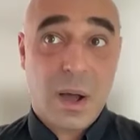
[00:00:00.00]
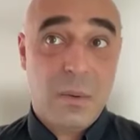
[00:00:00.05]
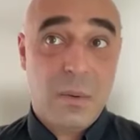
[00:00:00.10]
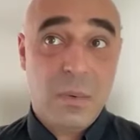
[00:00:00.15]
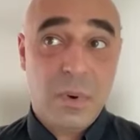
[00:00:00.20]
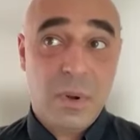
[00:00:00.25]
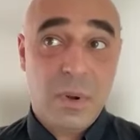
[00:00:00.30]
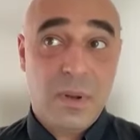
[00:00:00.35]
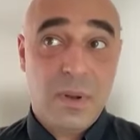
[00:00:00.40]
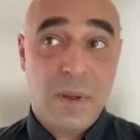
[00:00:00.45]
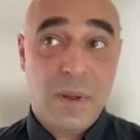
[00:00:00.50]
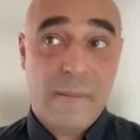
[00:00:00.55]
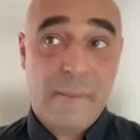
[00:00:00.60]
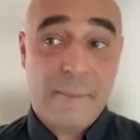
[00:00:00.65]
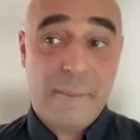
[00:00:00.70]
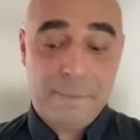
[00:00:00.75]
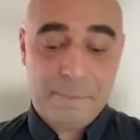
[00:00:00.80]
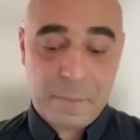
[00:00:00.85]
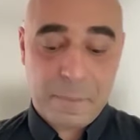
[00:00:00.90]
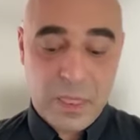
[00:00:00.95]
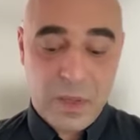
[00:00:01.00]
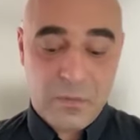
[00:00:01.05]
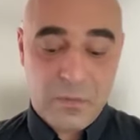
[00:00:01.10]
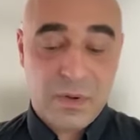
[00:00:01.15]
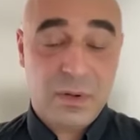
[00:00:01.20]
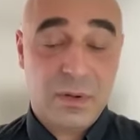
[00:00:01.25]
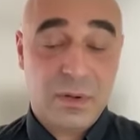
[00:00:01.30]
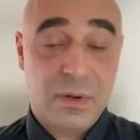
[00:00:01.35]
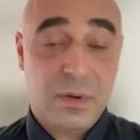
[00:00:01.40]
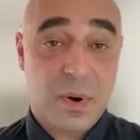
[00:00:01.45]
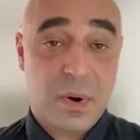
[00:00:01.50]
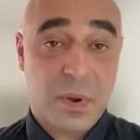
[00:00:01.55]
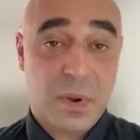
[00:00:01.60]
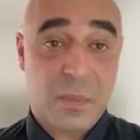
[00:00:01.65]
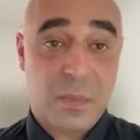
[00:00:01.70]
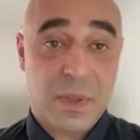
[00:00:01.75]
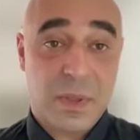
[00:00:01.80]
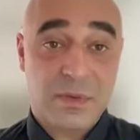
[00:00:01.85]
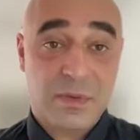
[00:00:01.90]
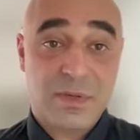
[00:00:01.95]
would definitely
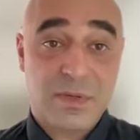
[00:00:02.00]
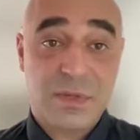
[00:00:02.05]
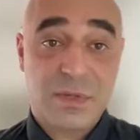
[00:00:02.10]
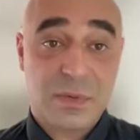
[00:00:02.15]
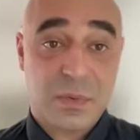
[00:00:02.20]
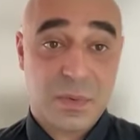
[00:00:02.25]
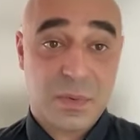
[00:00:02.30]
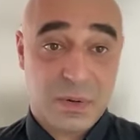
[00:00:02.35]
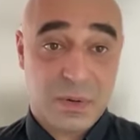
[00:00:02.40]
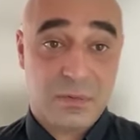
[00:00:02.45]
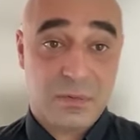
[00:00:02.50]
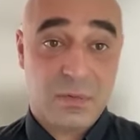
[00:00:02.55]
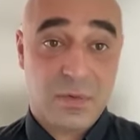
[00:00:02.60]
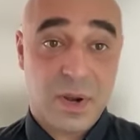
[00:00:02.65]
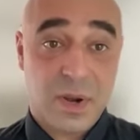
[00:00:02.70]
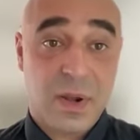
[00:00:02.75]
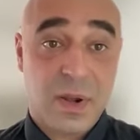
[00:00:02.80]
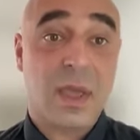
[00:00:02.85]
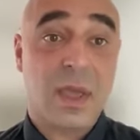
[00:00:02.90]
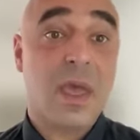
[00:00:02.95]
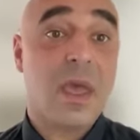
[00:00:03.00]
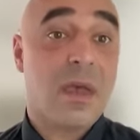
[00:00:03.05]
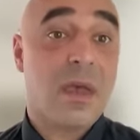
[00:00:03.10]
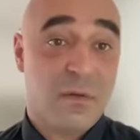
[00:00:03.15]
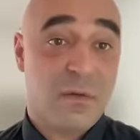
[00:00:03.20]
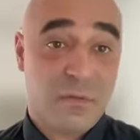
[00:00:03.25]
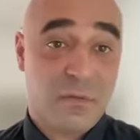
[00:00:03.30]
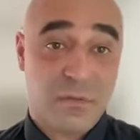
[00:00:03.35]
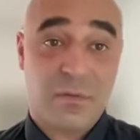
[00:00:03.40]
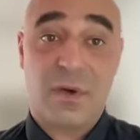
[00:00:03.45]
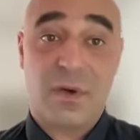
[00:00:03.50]
recommend strength training if